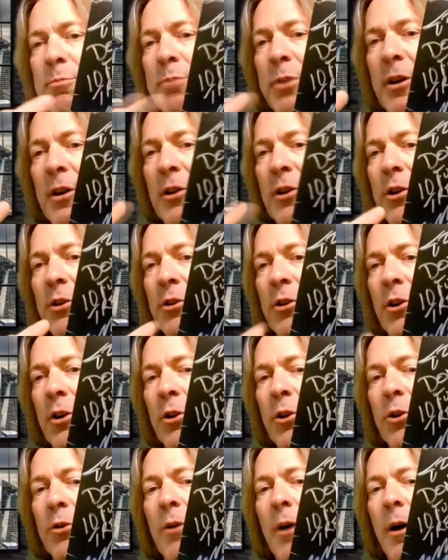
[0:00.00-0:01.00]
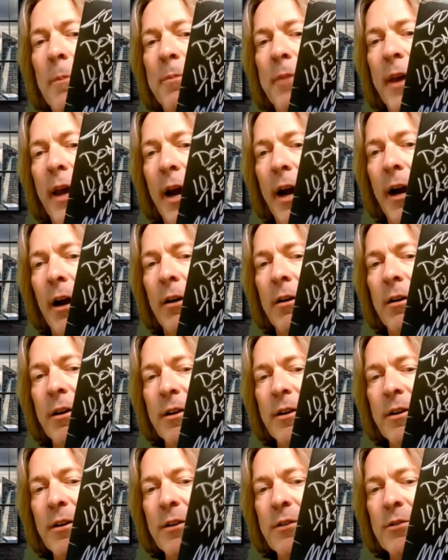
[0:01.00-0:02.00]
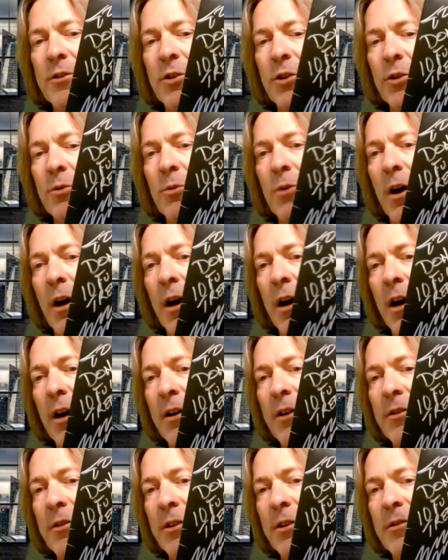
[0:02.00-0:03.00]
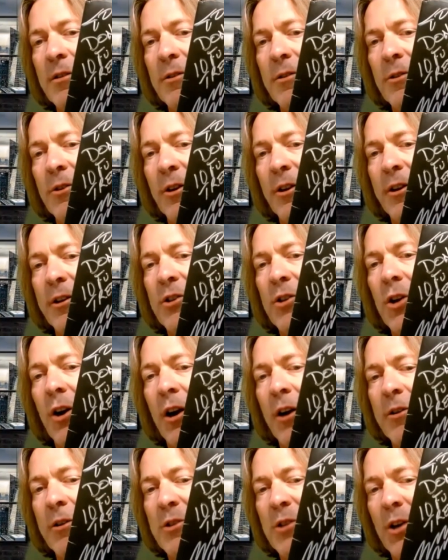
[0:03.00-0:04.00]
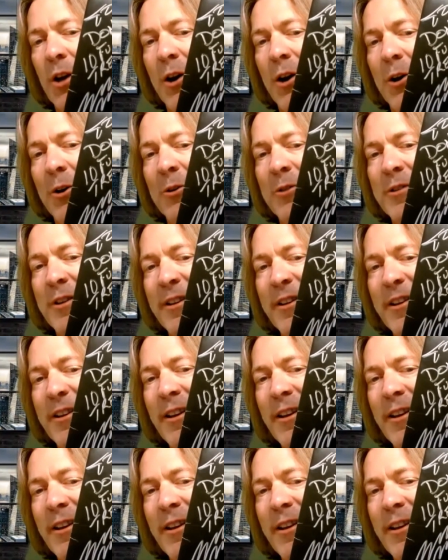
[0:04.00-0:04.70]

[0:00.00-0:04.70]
put a little clue up there to your guitar tone.